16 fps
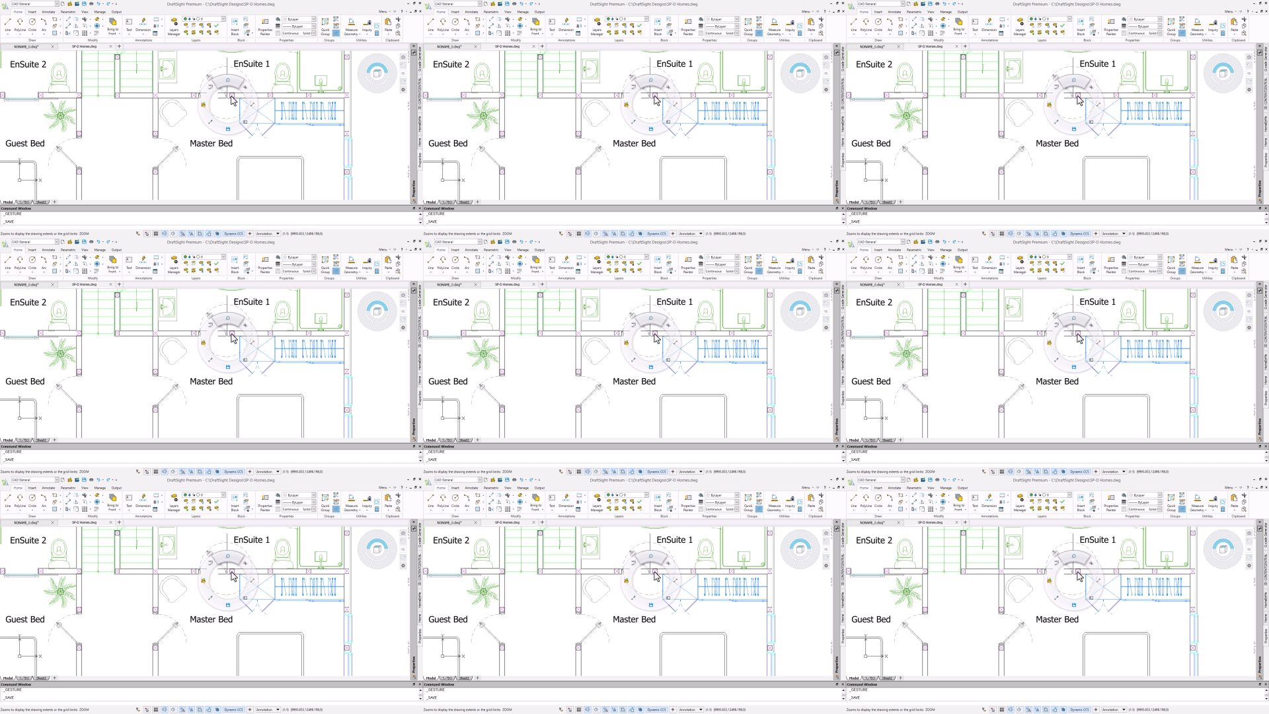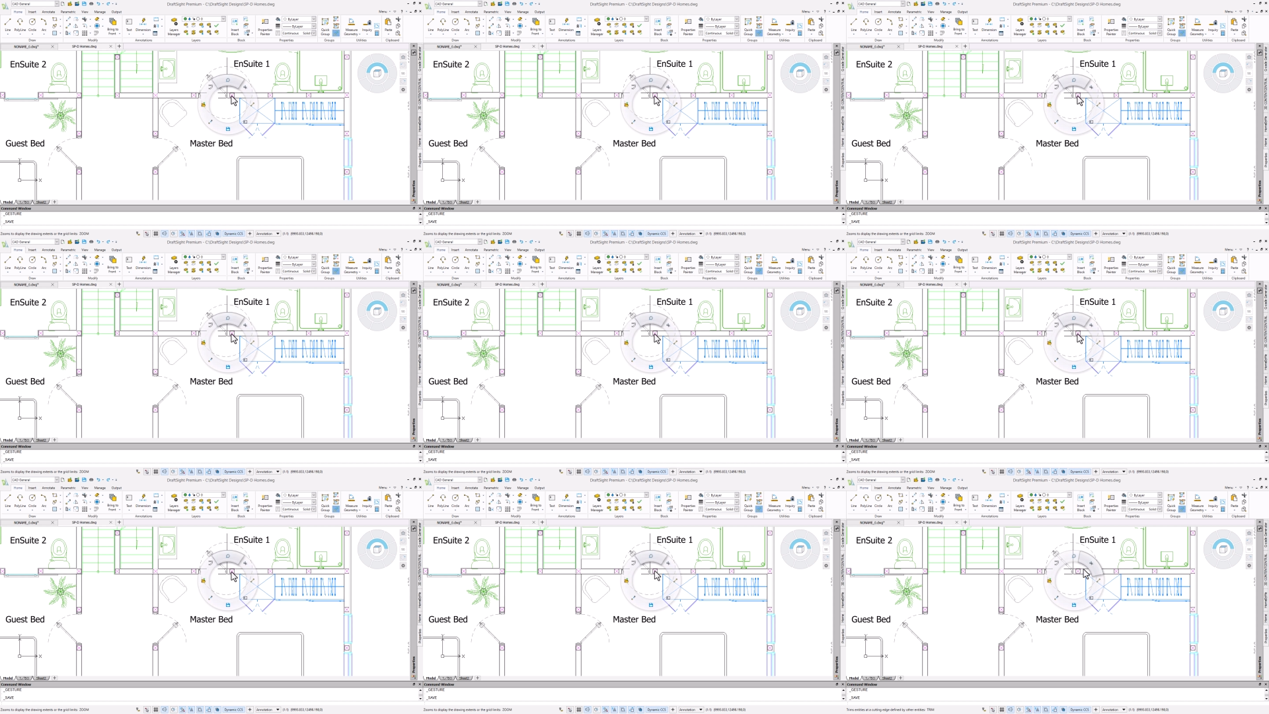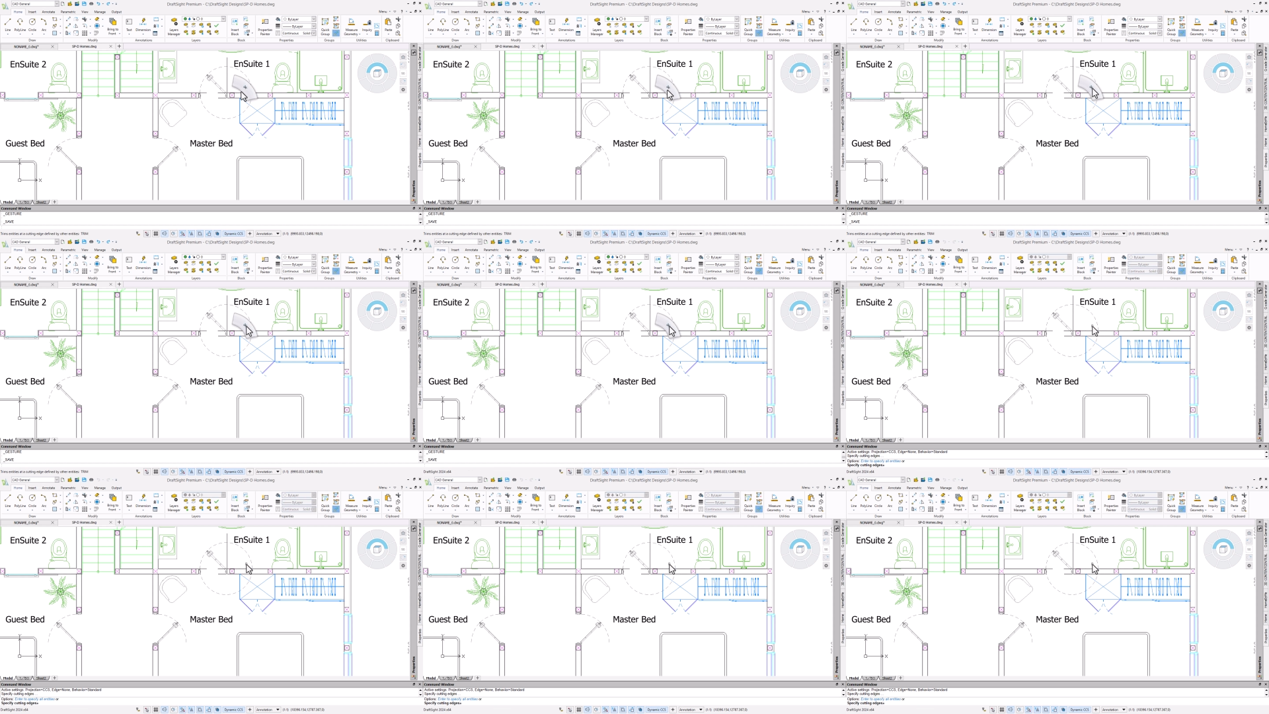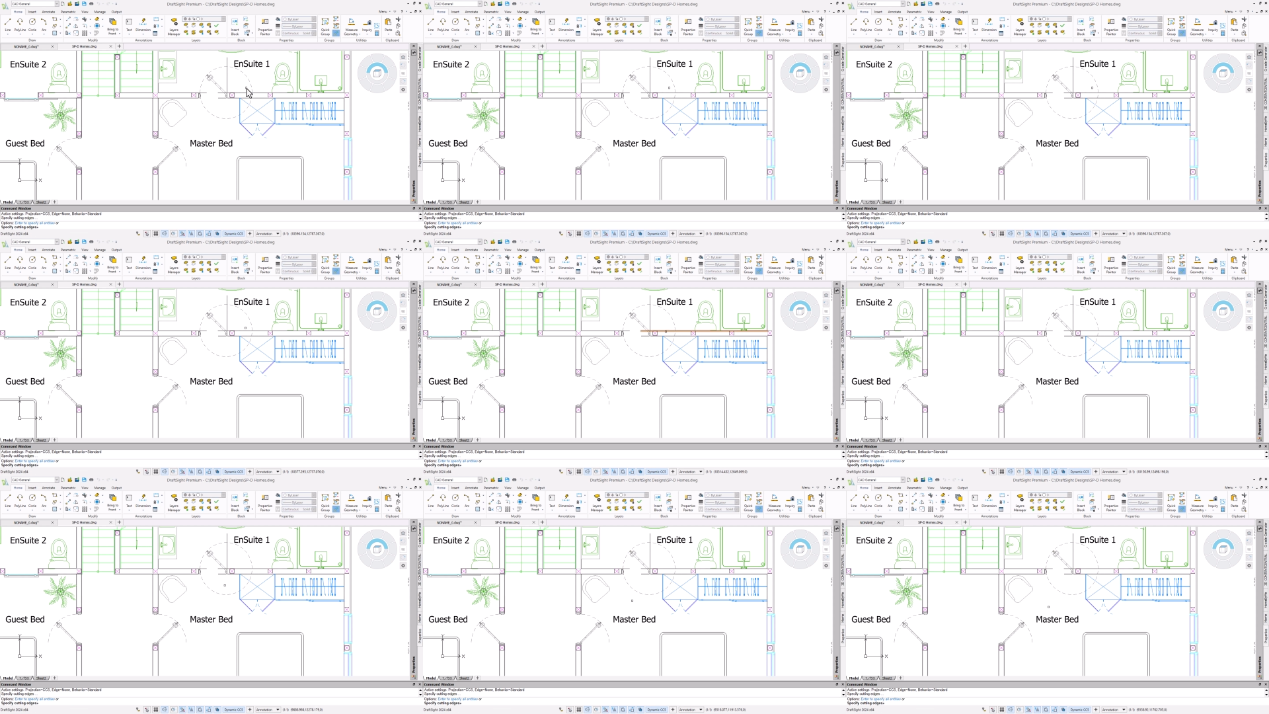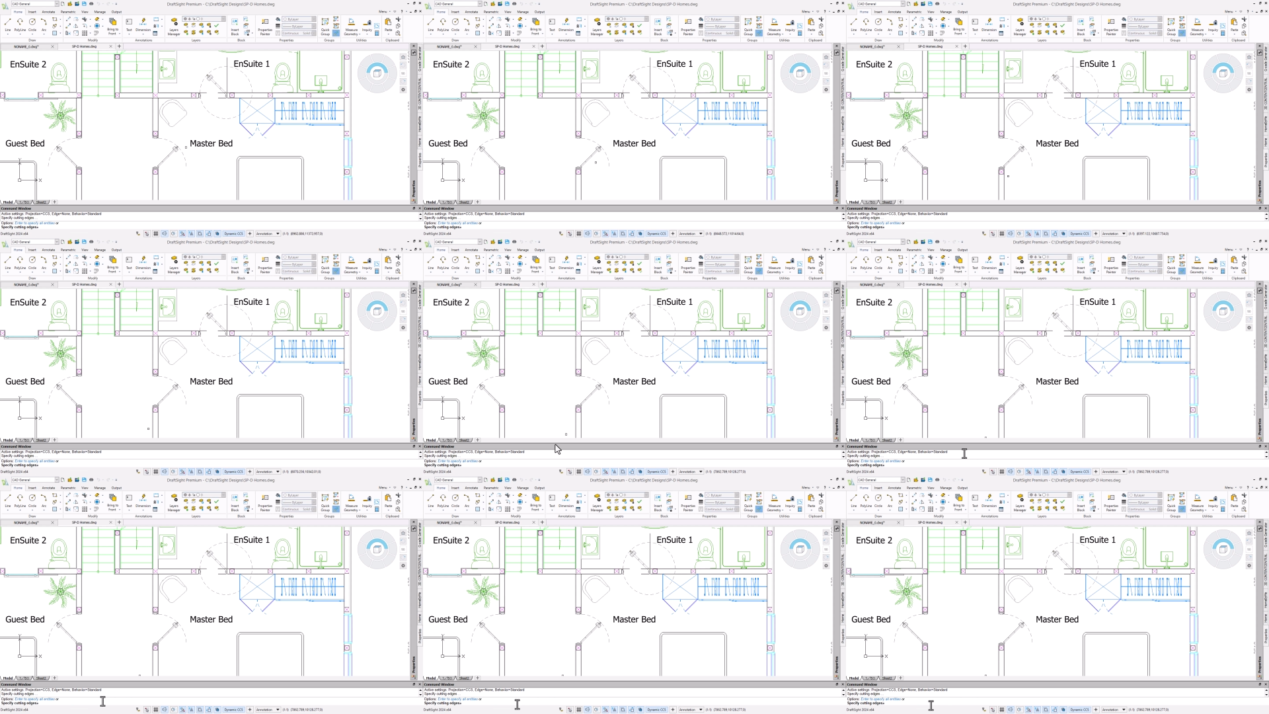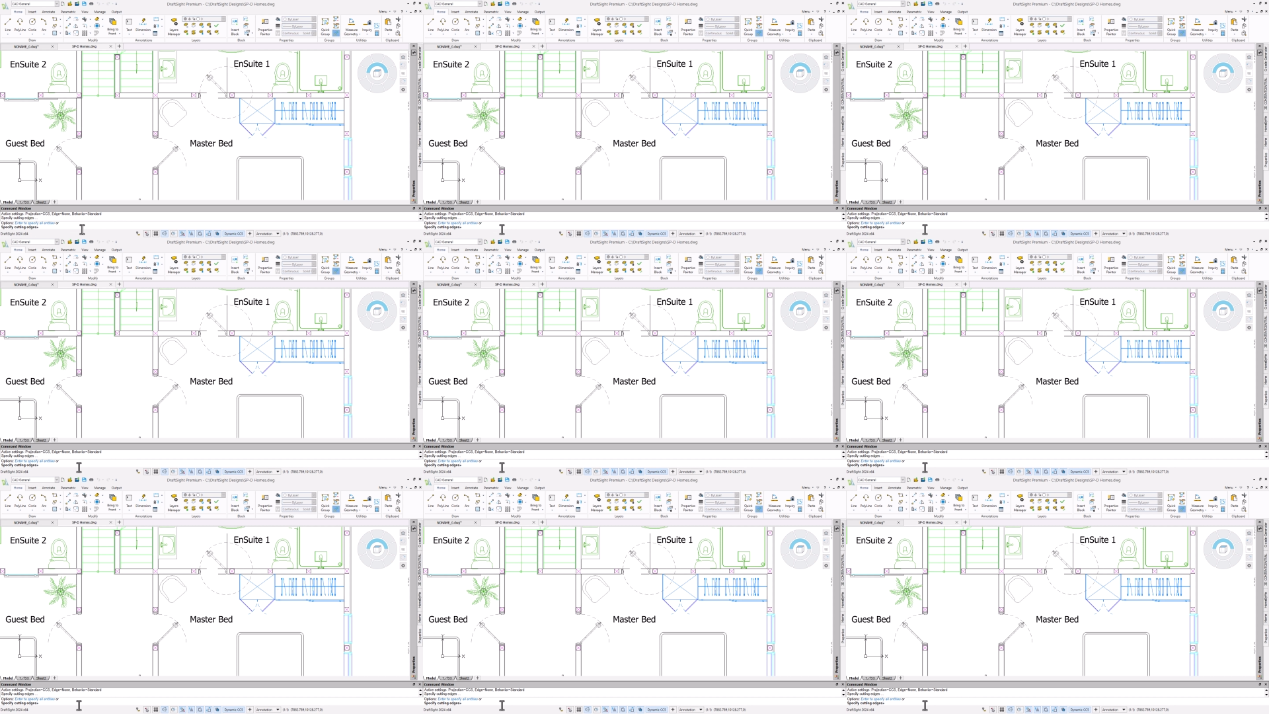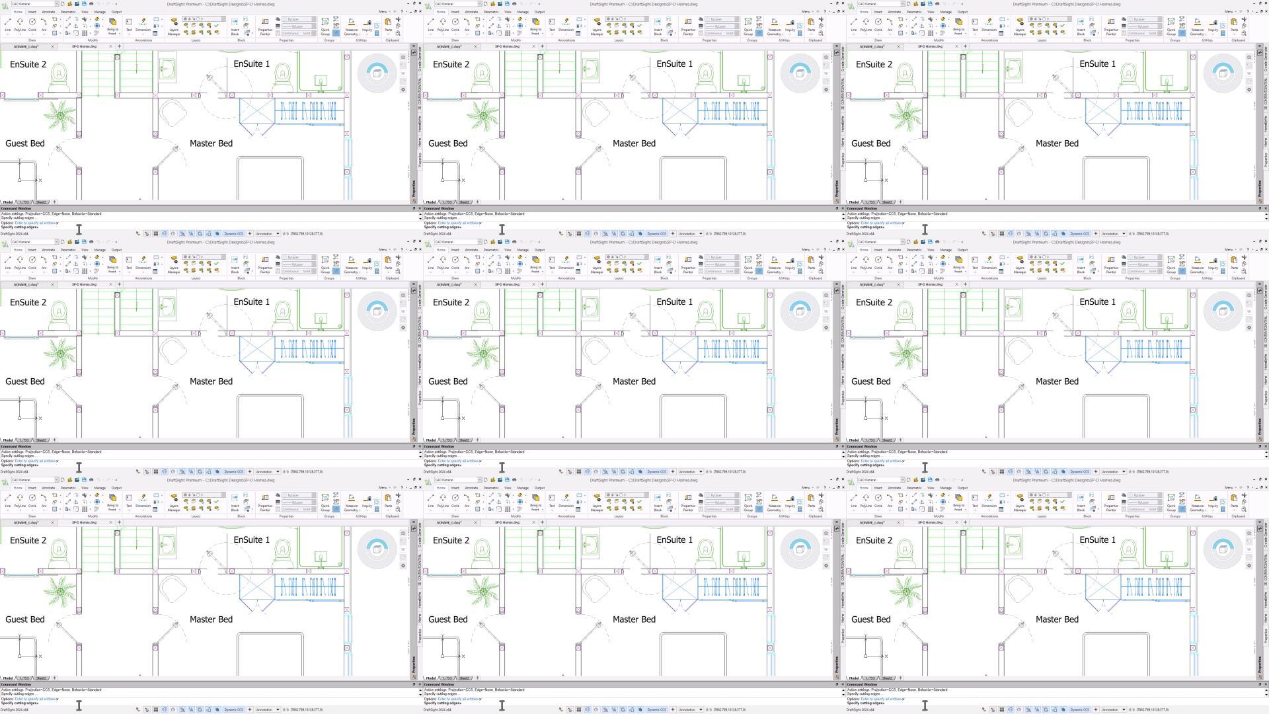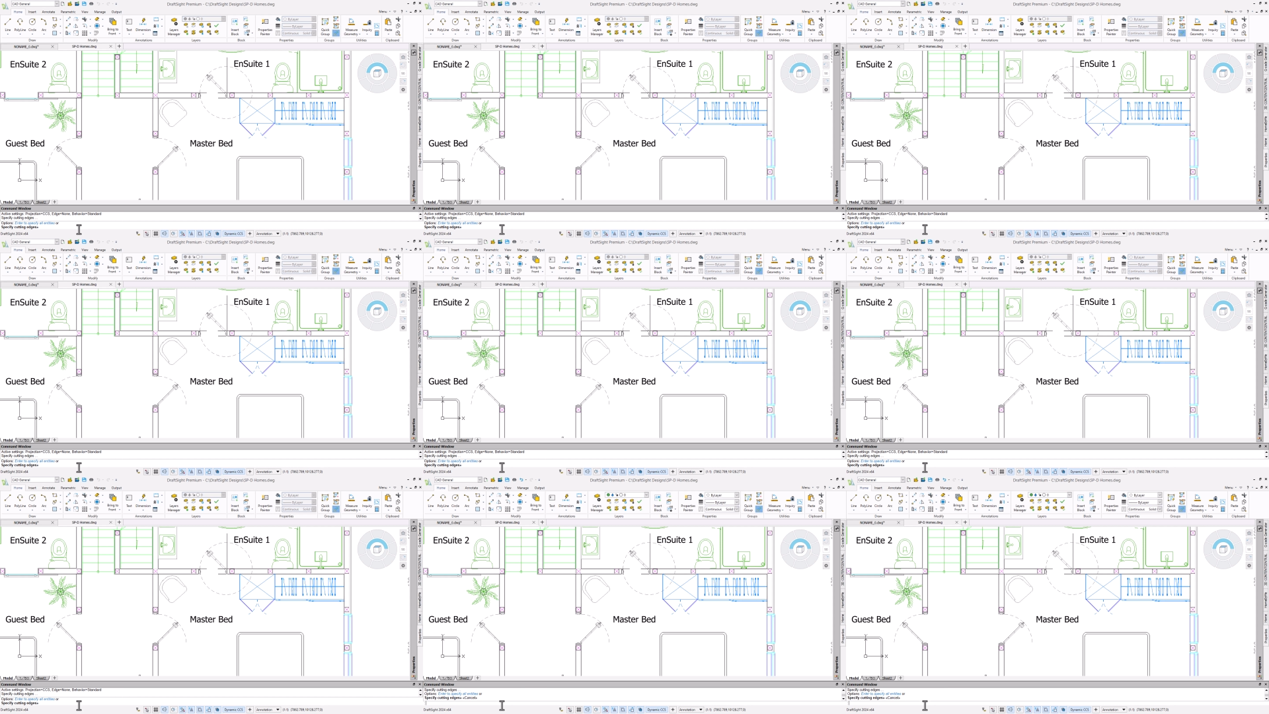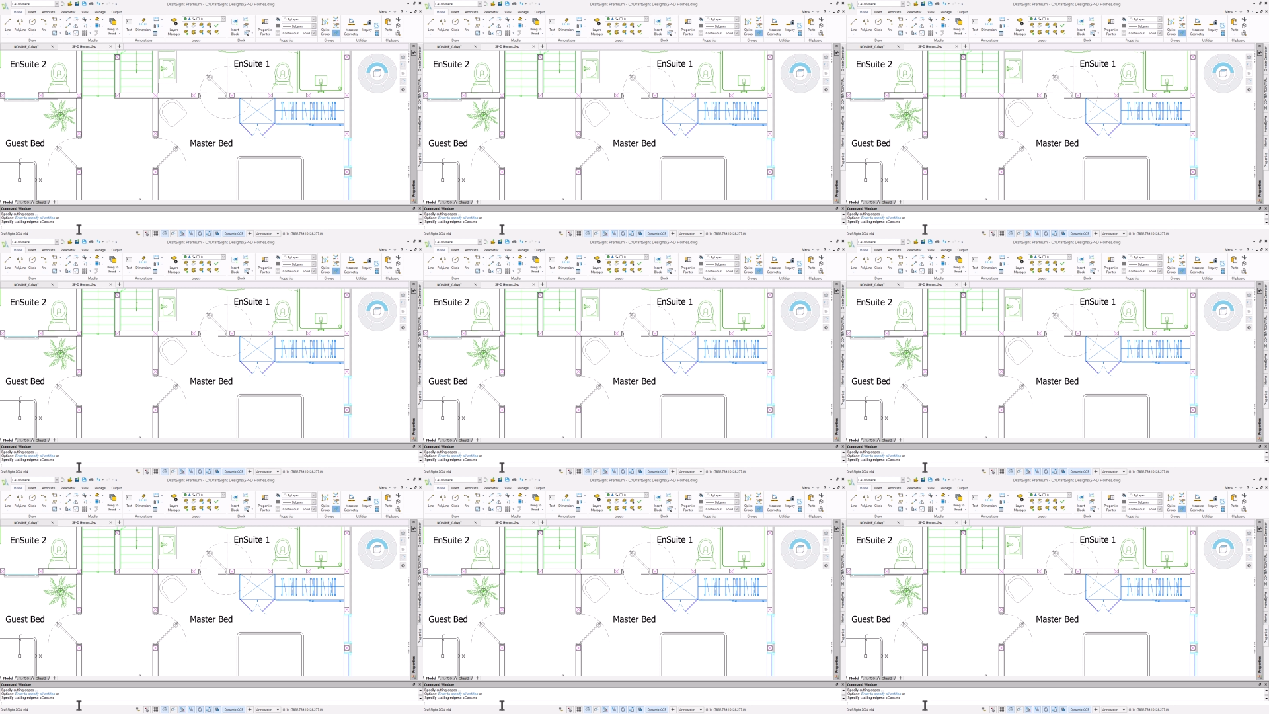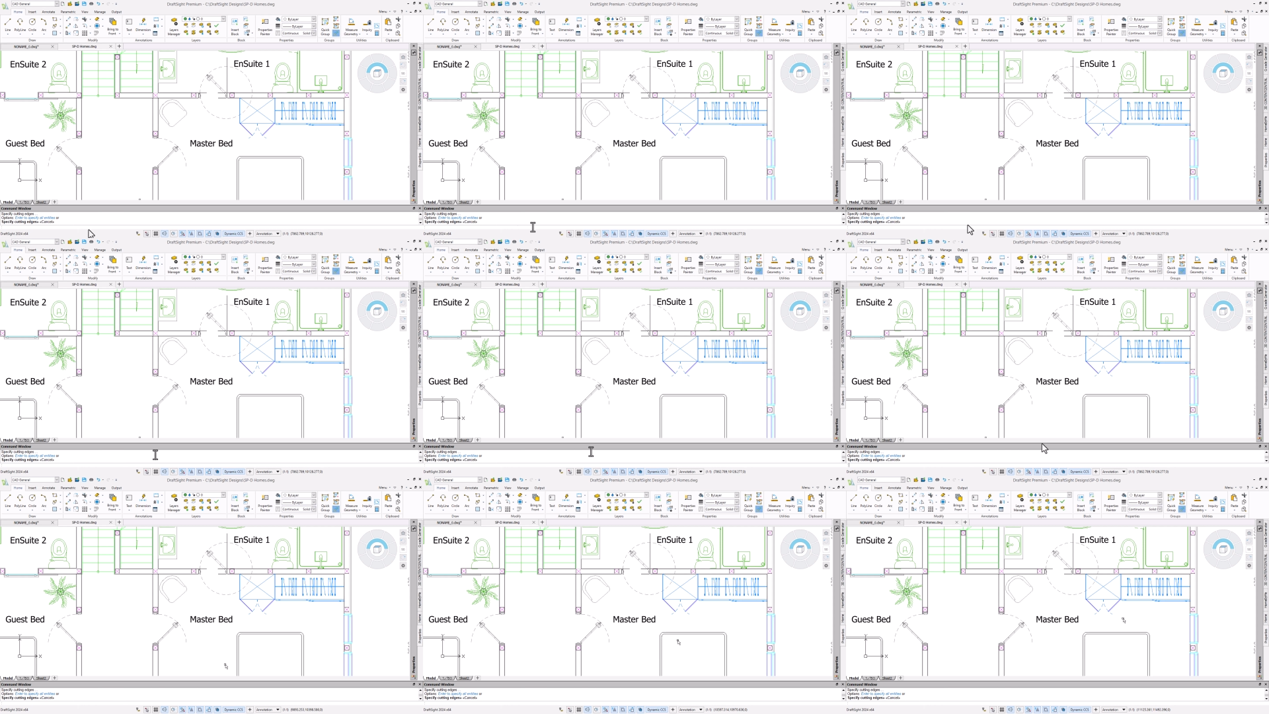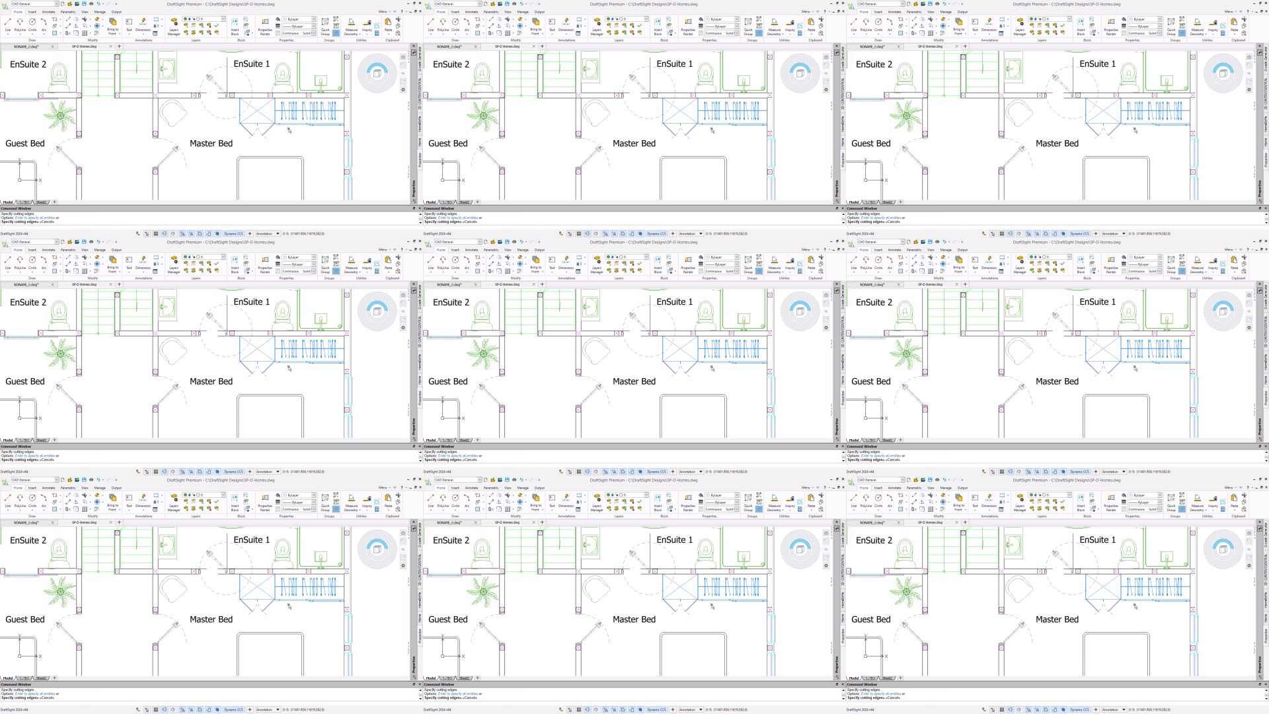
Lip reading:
No face is visible, so there are no lips to read.